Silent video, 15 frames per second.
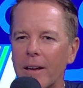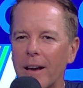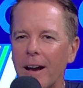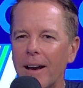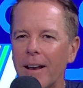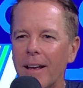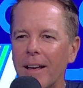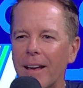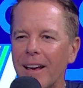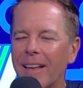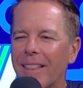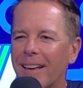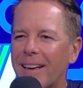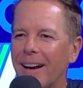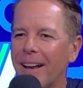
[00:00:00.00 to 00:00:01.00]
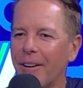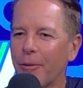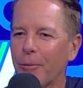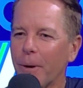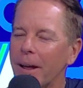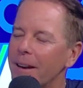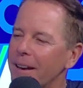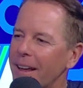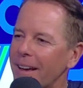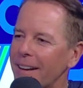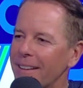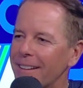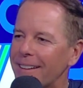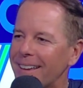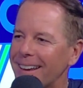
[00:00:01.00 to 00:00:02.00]
and they're kind of redneck
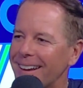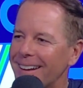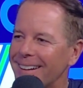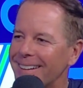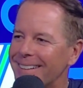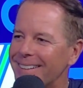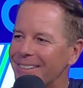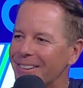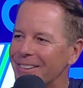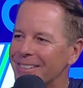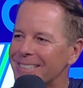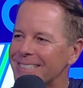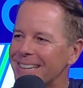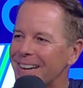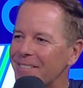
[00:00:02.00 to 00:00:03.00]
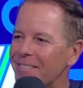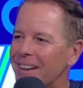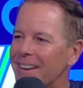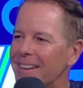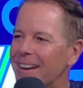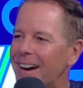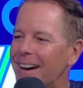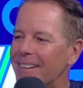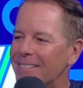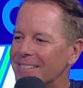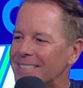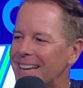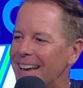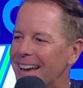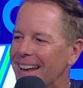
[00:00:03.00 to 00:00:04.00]
looking dudes, and I'm like 9 or
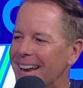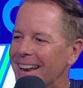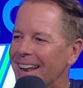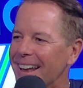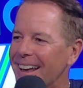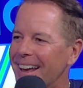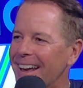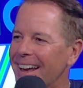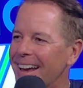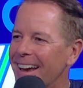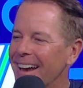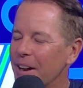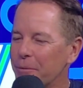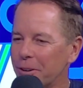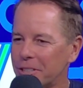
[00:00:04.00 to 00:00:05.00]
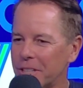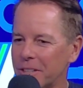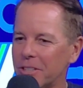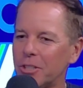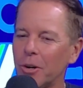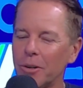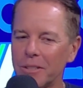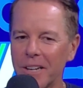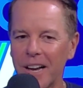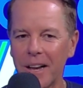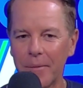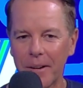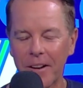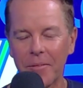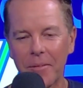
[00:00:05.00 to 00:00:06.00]
10, and I'm watching
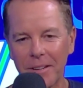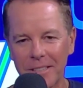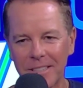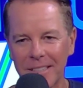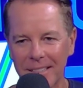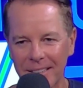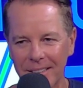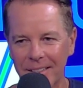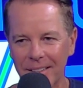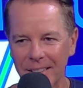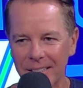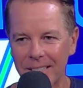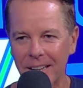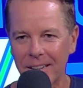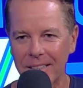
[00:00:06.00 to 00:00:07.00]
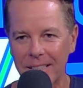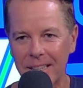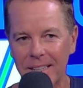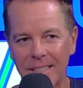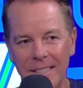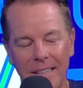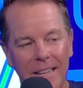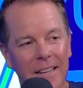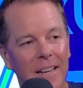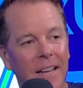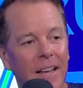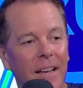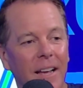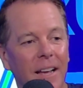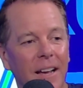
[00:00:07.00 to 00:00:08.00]
Showtime, and I'm watching the Celtics, and
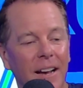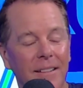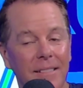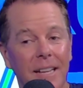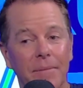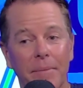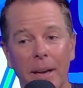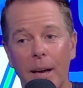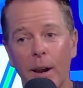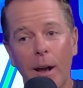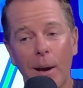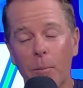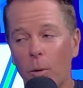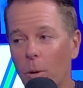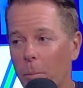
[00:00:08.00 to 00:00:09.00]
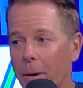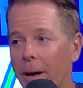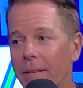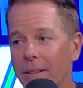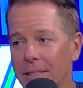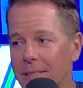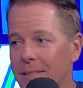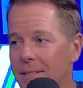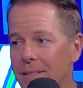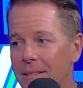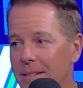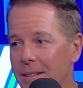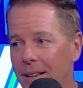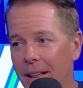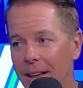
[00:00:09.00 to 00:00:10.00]
I was like, man, I'm all about this
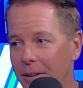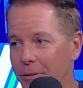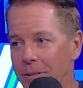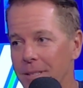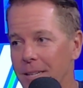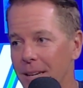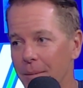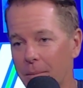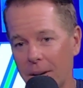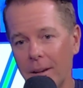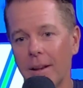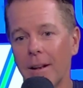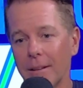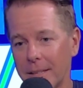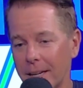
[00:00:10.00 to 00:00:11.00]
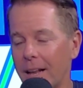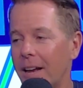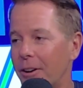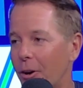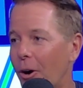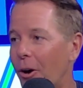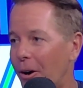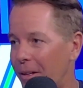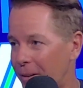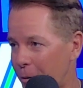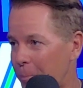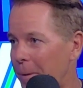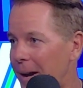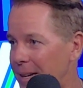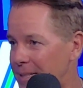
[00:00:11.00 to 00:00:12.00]
Lakers team. And little did I know, they're
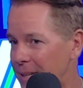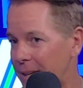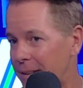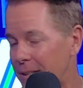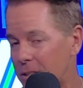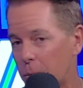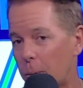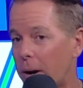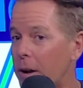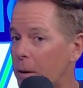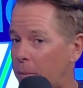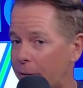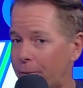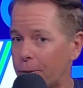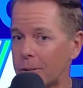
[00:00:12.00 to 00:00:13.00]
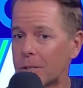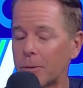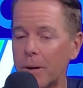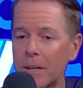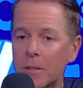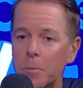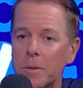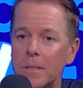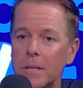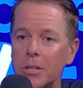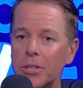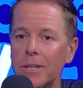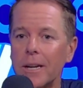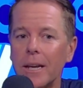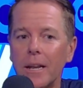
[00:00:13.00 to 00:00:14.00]
amazing. And then so when I got my first director
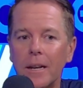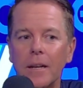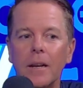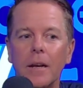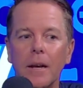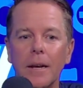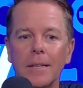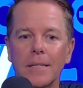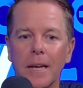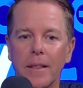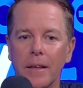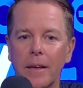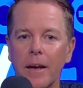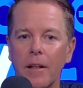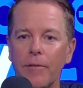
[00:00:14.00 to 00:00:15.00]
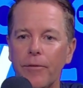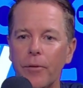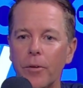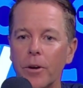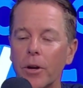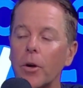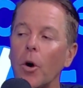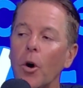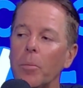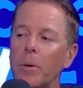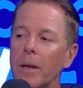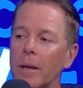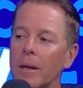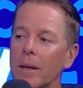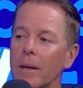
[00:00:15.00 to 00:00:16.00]
position in Southern California,
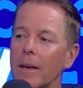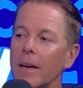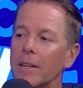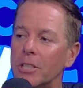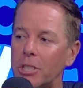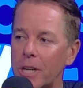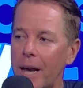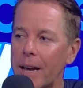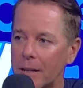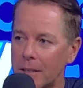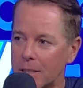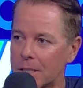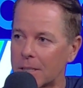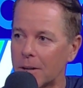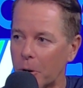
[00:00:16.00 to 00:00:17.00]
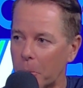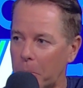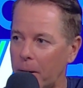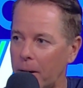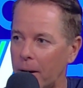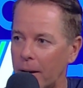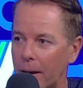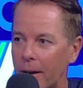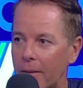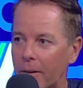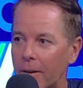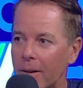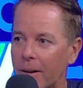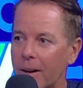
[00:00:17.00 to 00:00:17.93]
Kobe and Shaq had just started playing together.